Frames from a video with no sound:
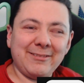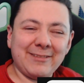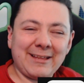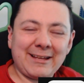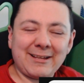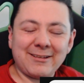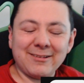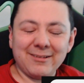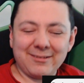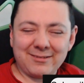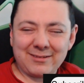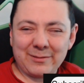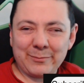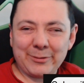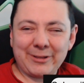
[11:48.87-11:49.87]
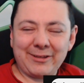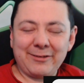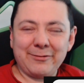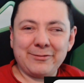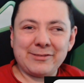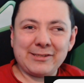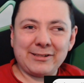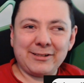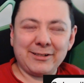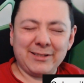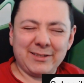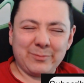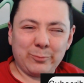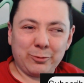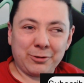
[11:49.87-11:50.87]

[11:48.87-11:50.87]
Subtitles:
like, somebody who is a good